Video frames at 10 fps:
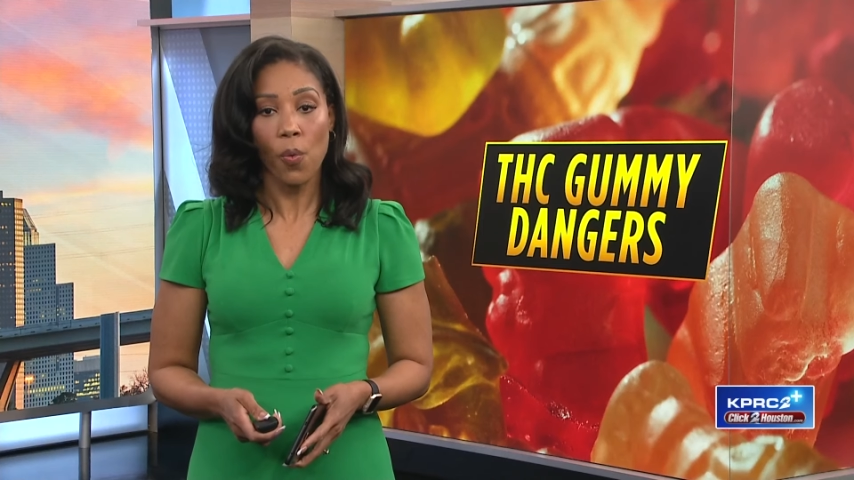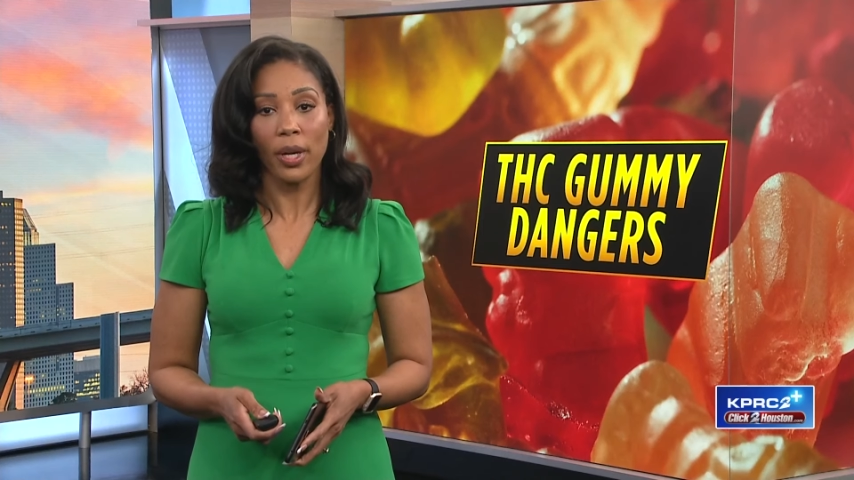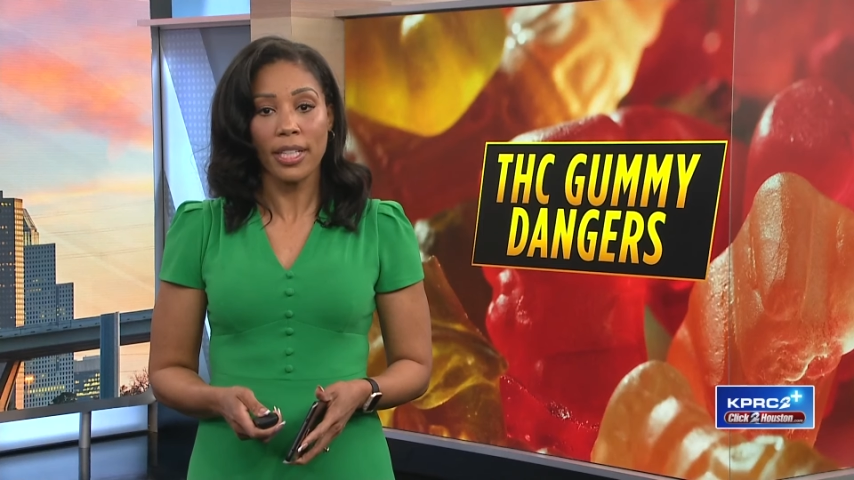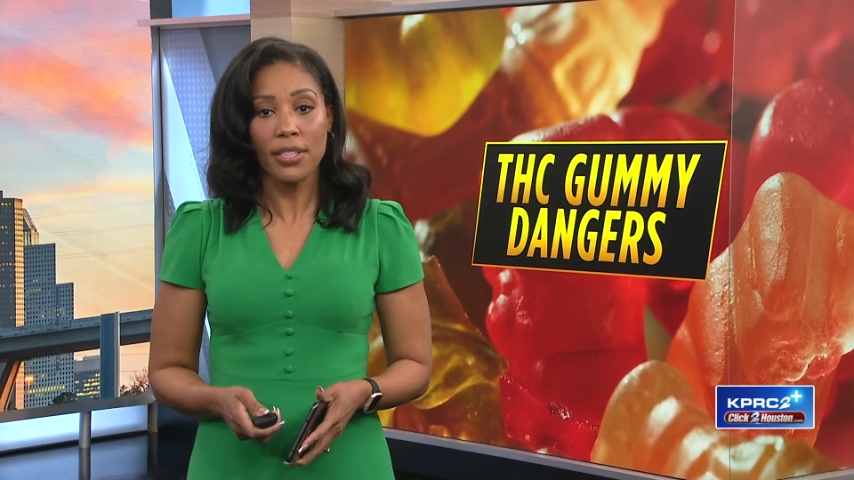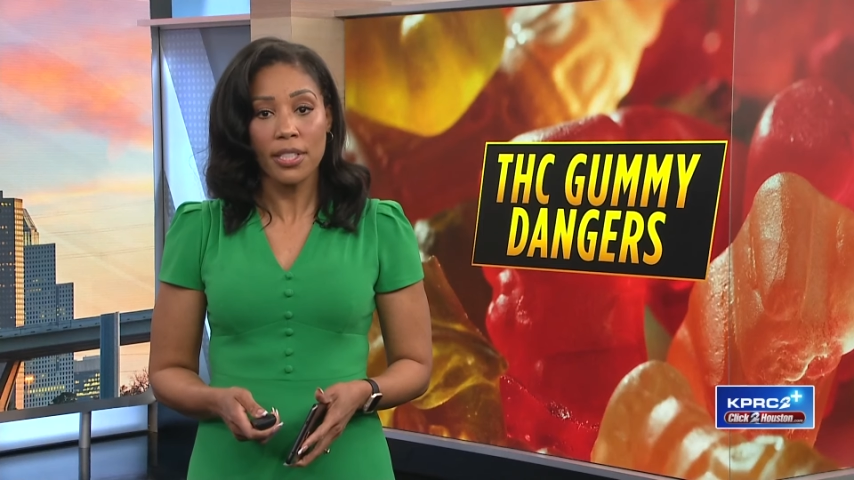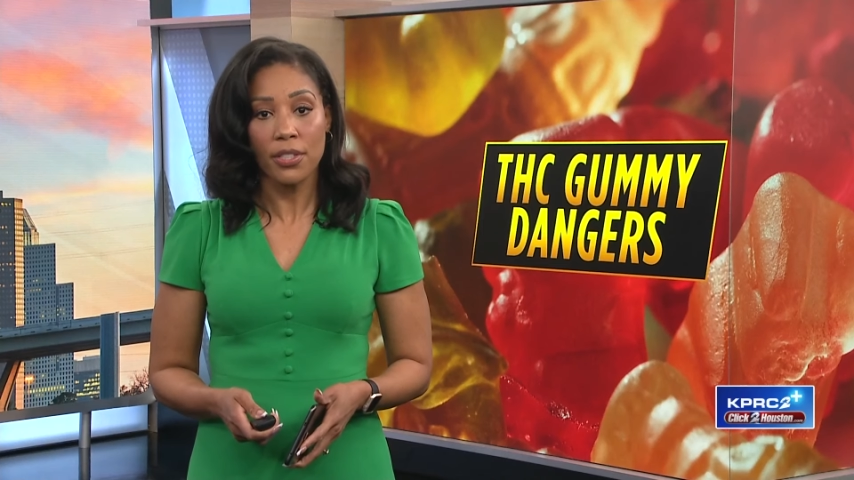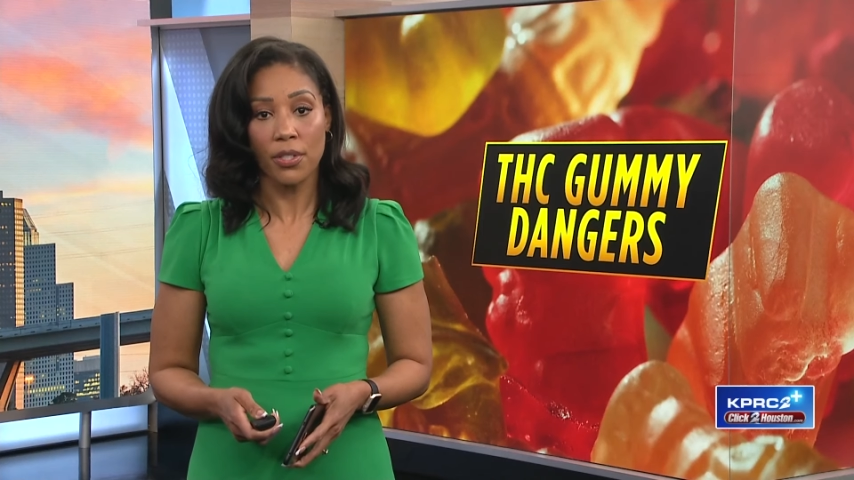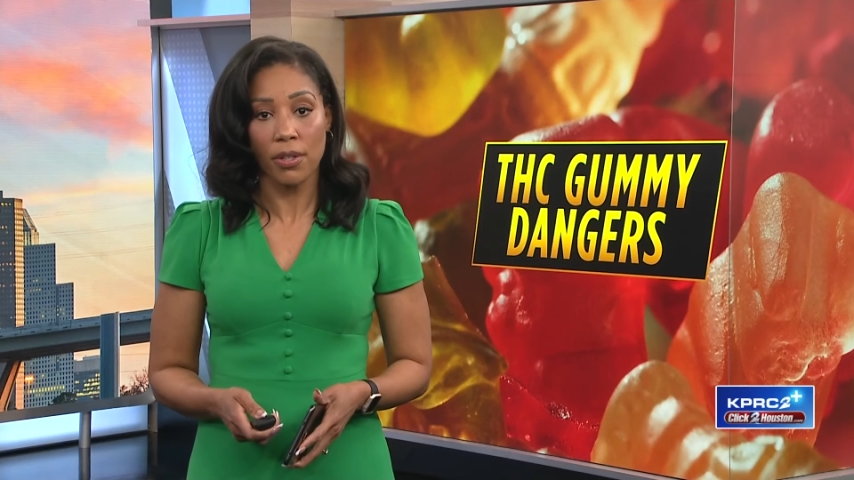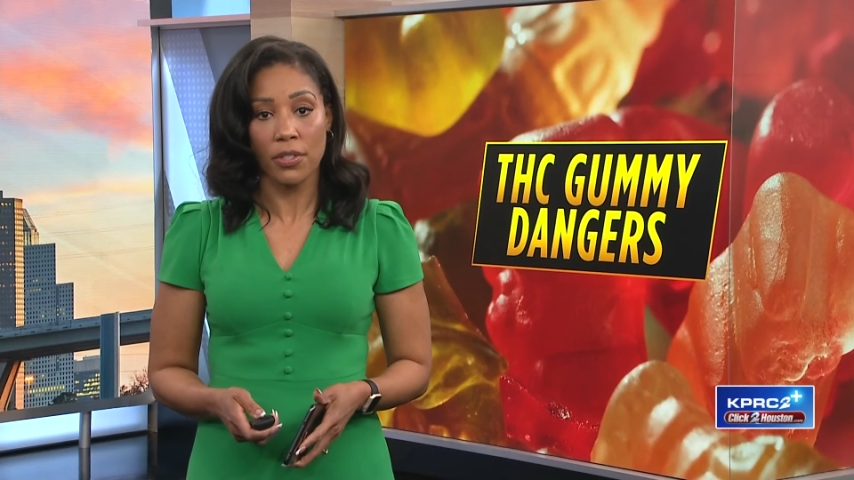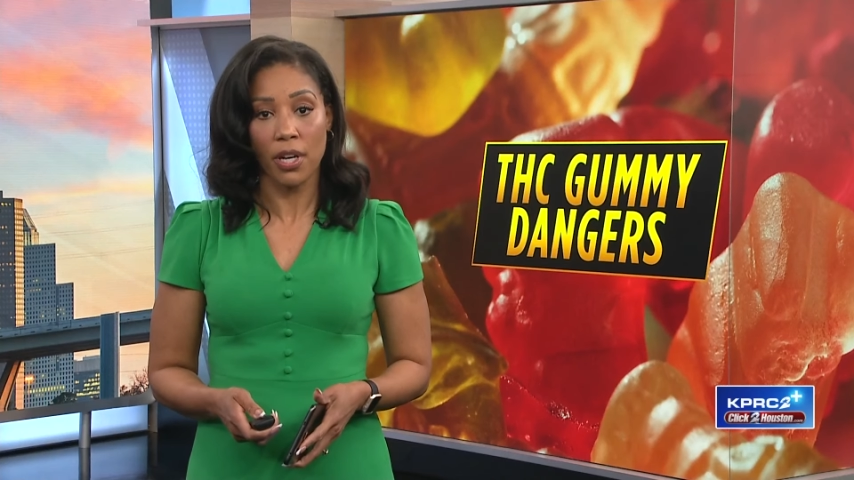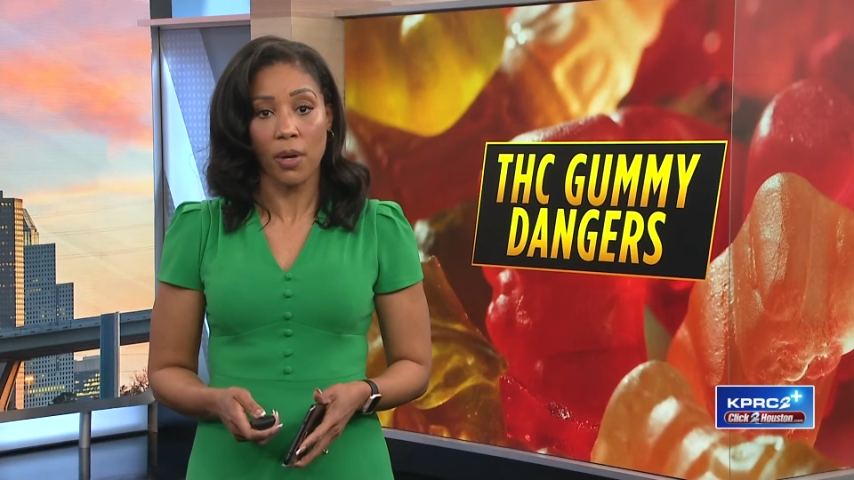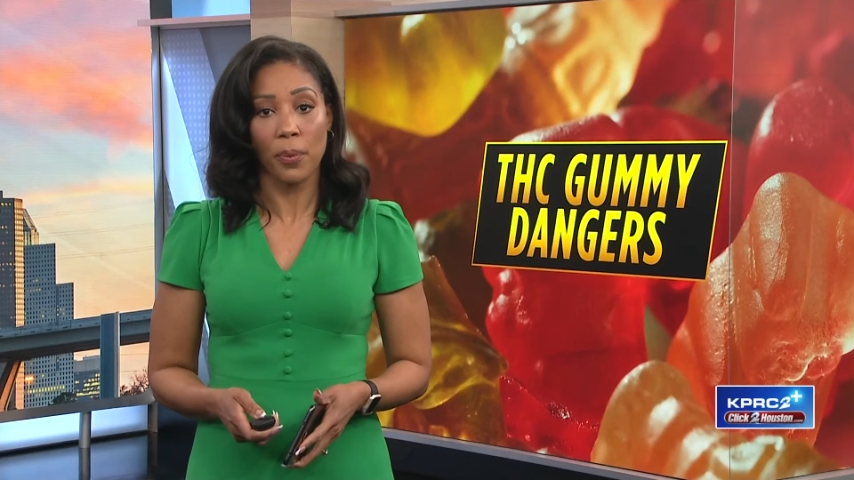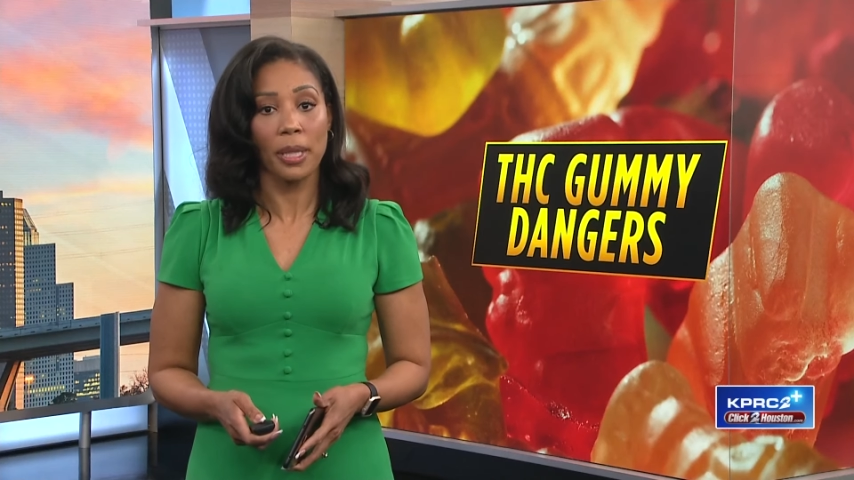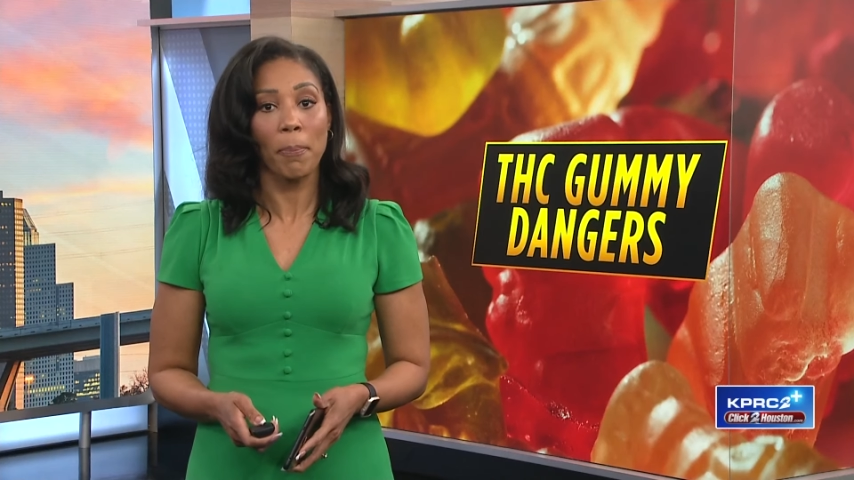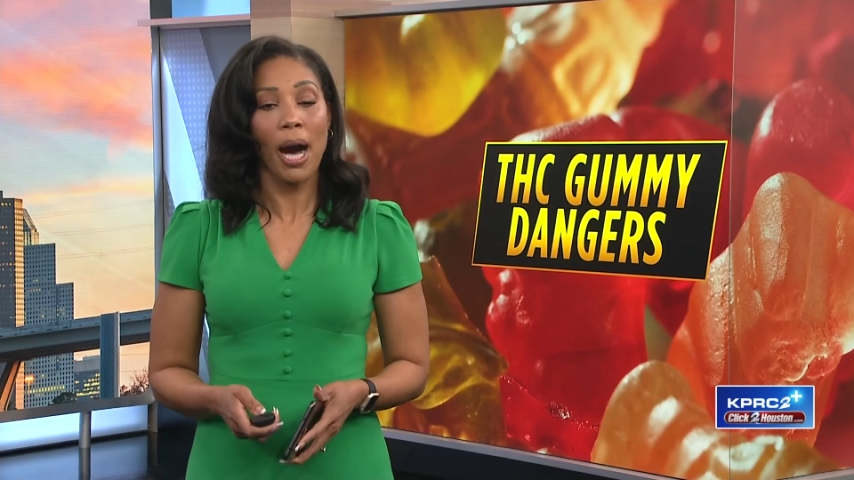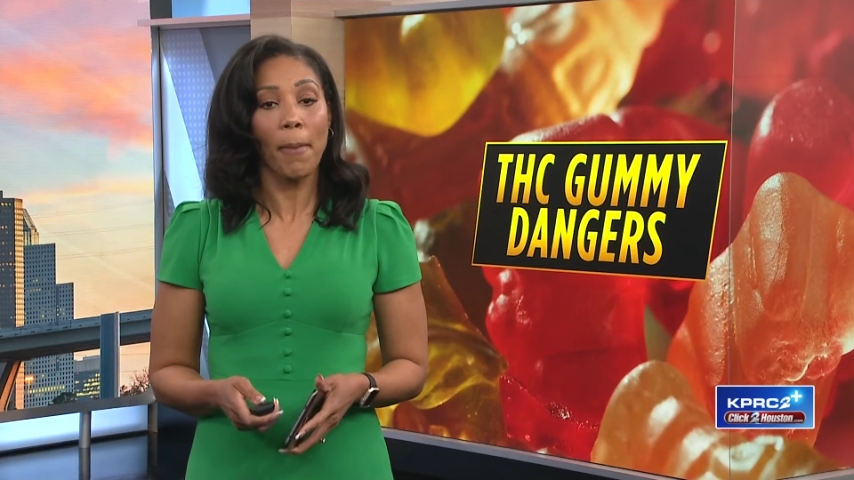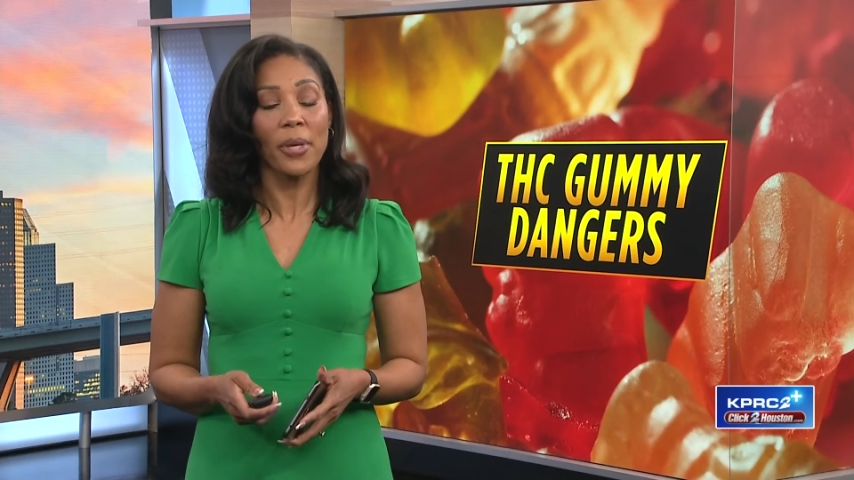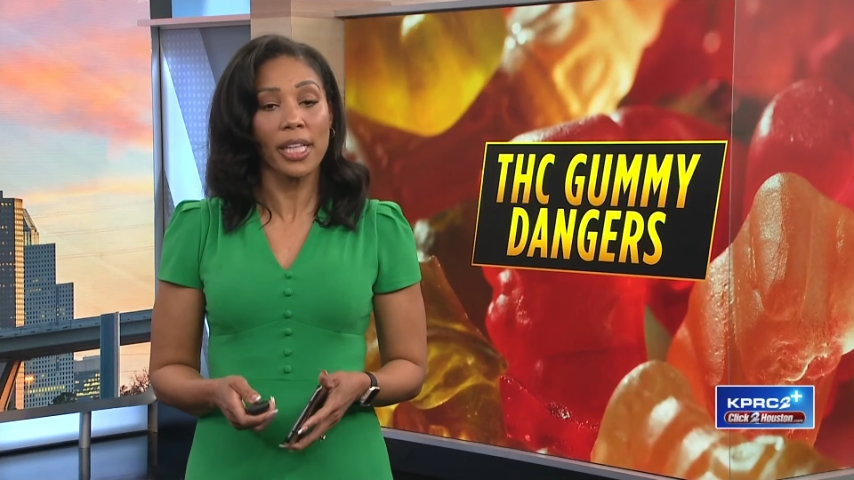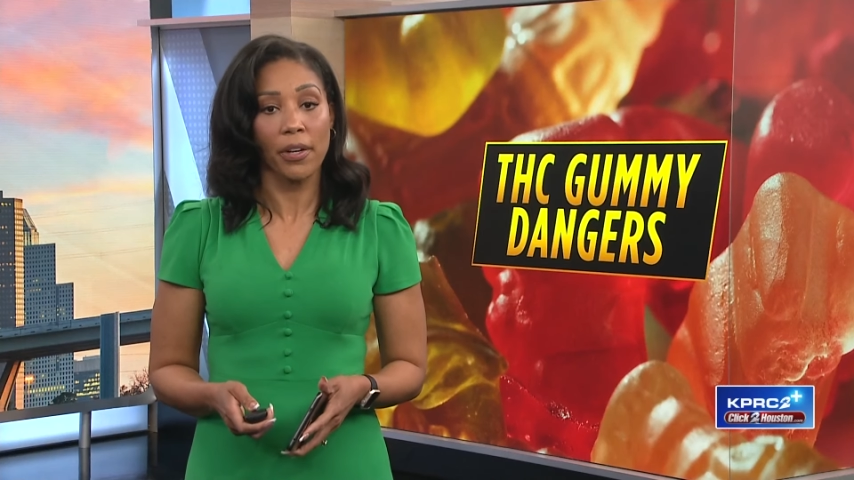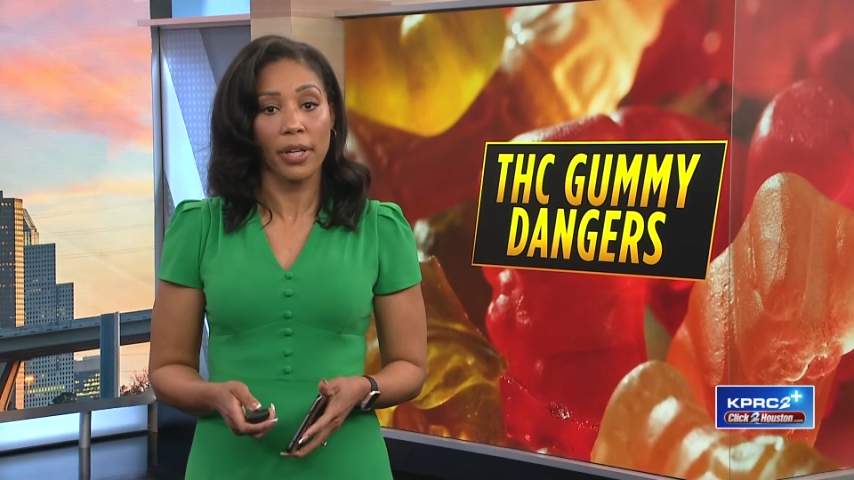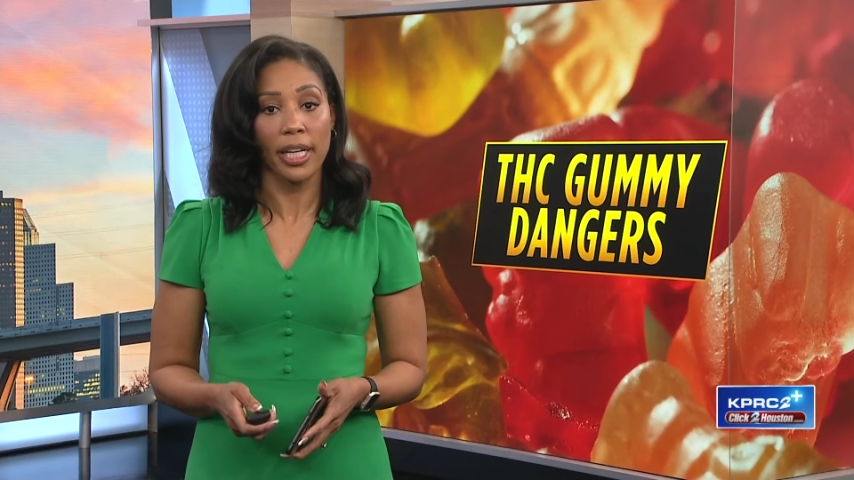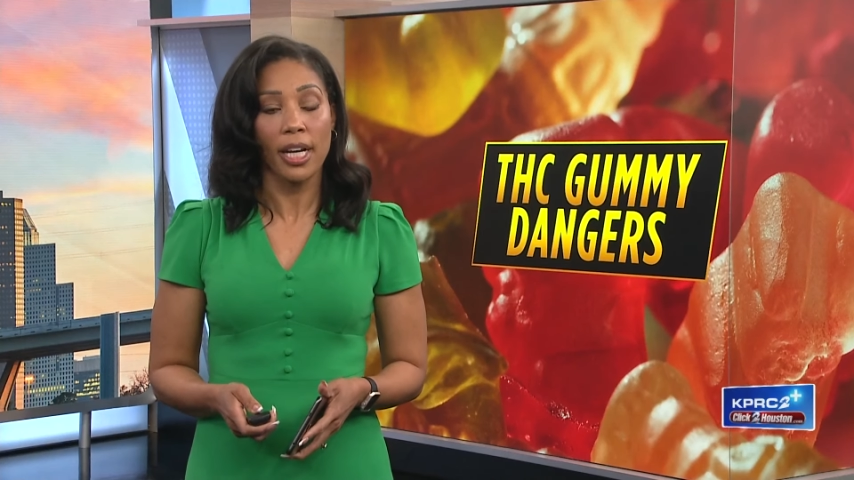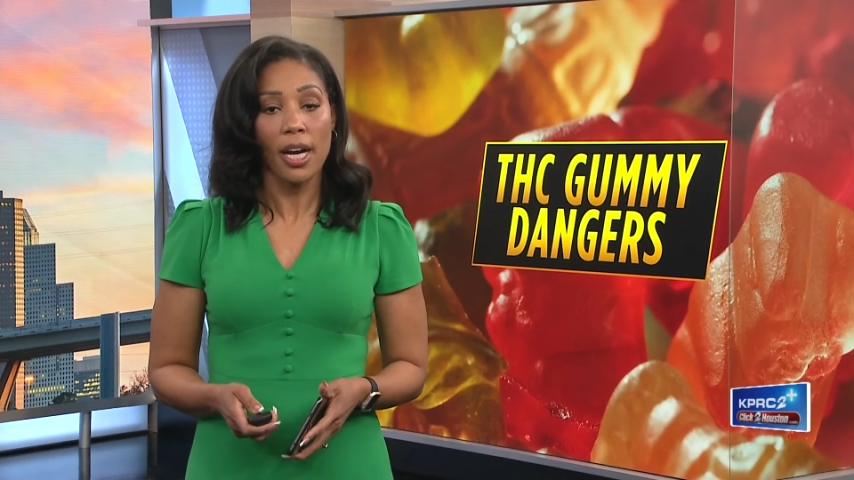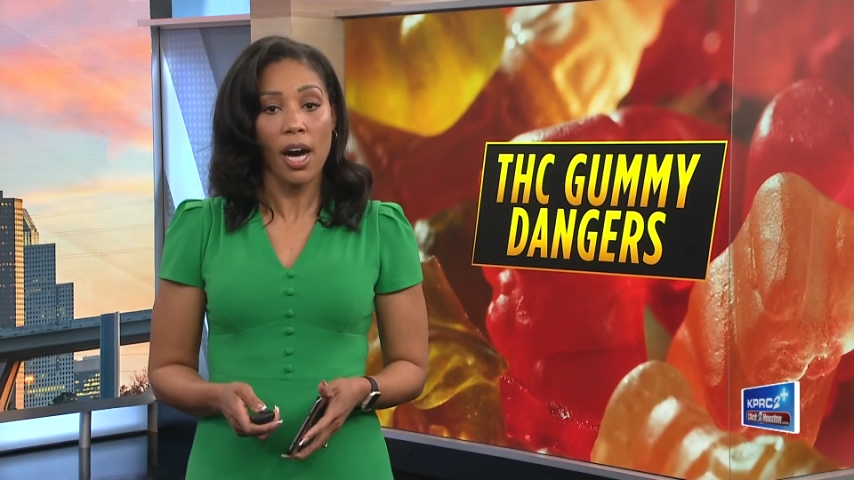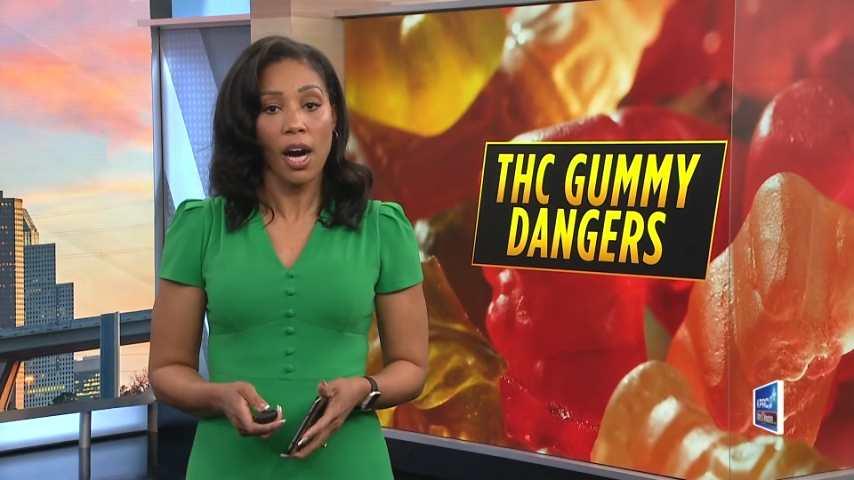what his concerns are with the popularity